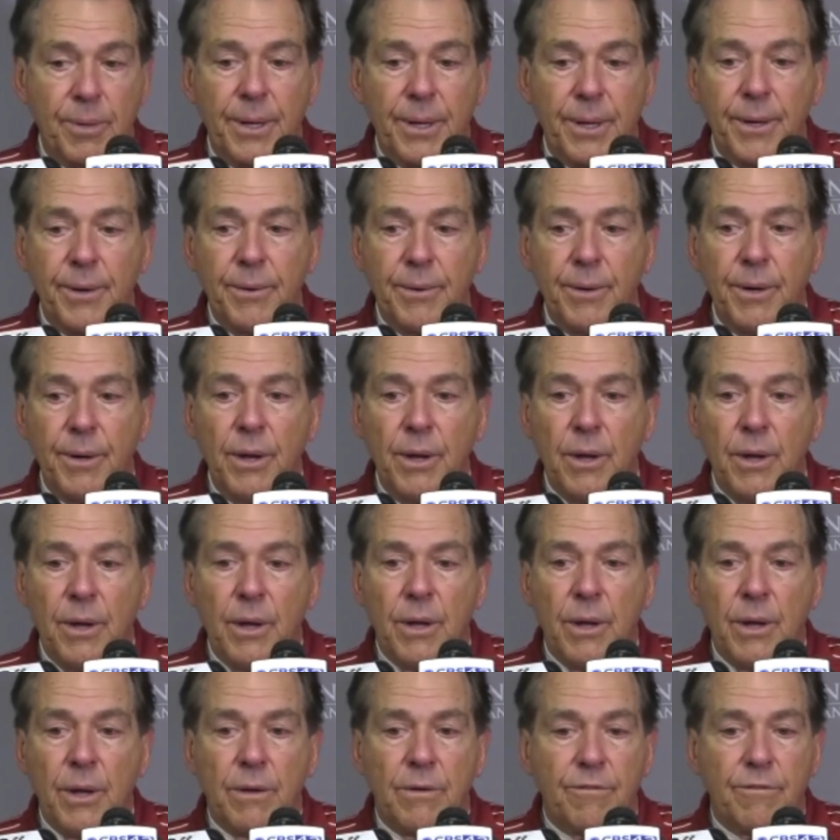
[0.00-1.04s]
player
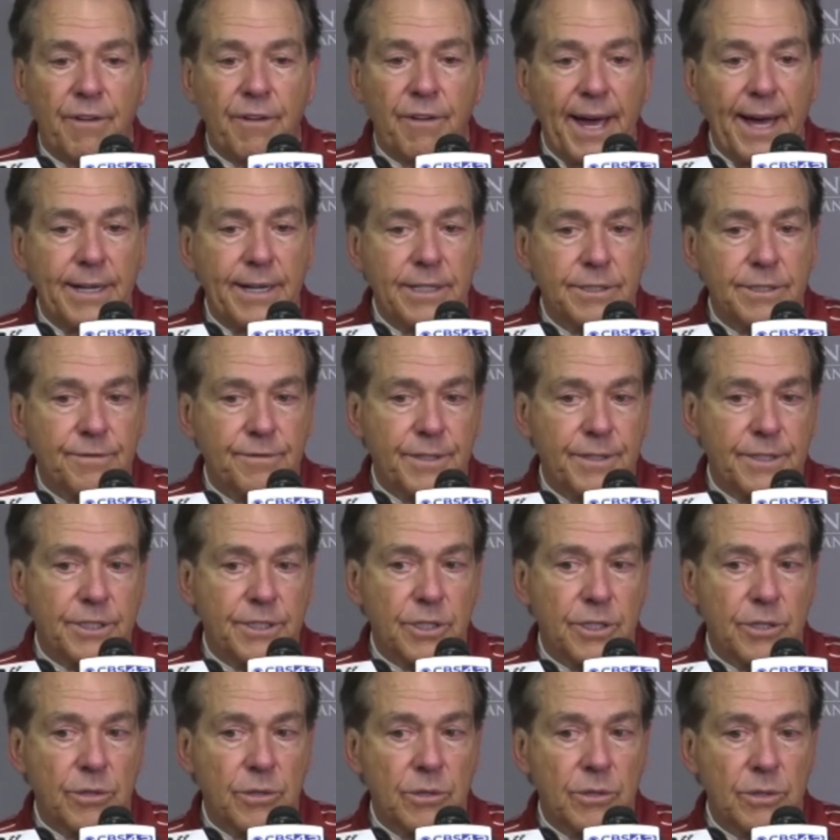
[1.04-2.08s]
fast
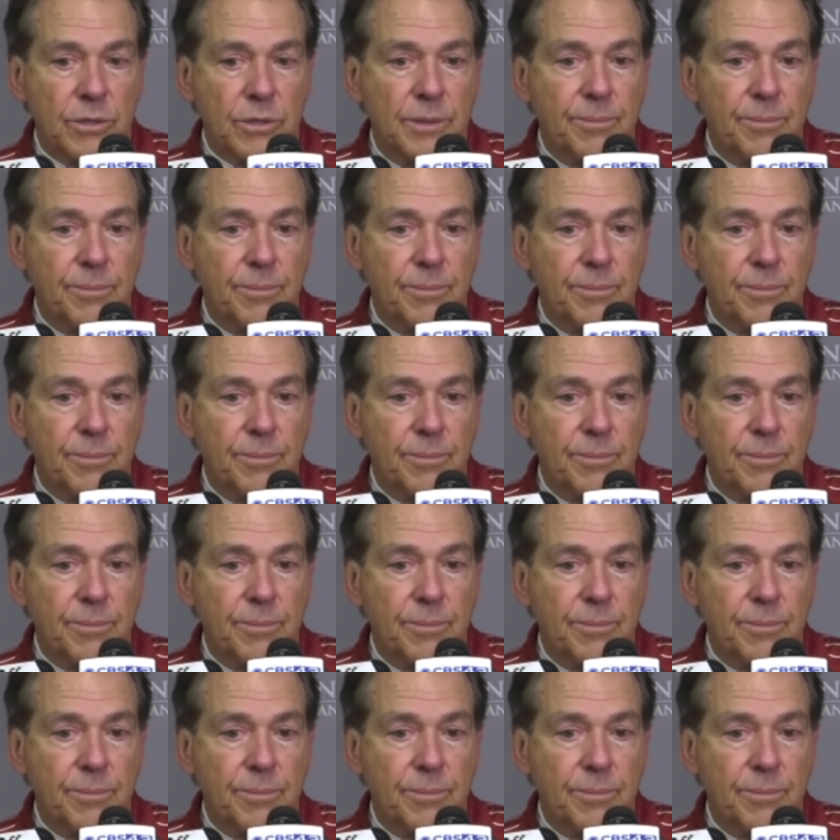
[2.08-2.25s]
physical